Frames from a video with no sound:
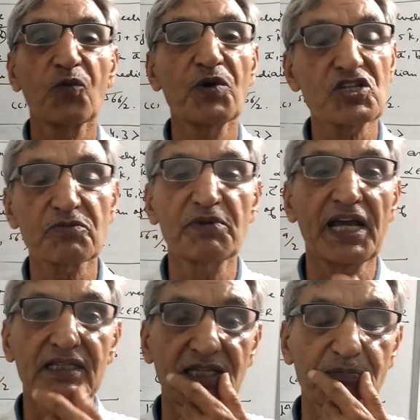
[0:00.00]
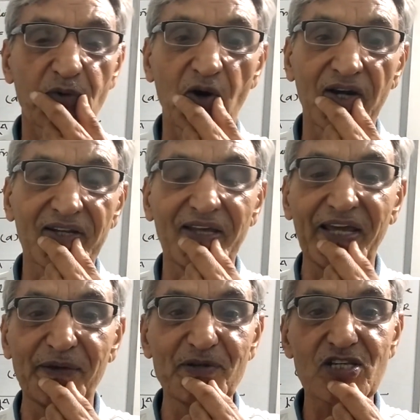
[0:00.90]
which make the point the
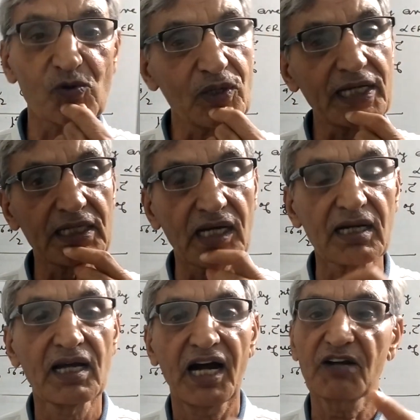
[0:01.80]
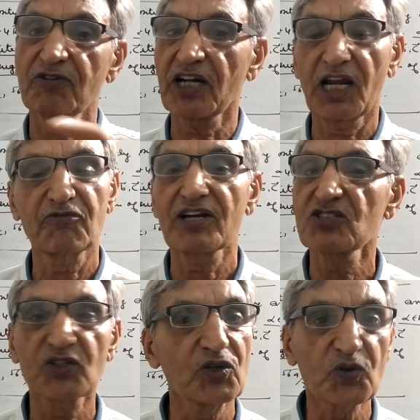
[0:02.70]
ABC collinear. I find alpha
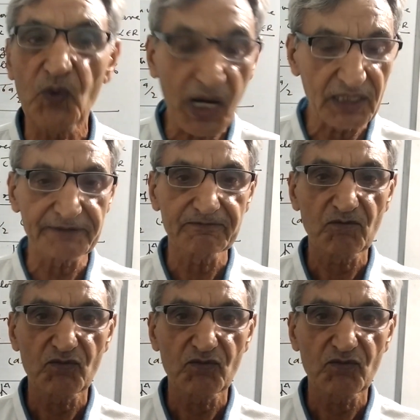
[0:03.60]
is equal to 1.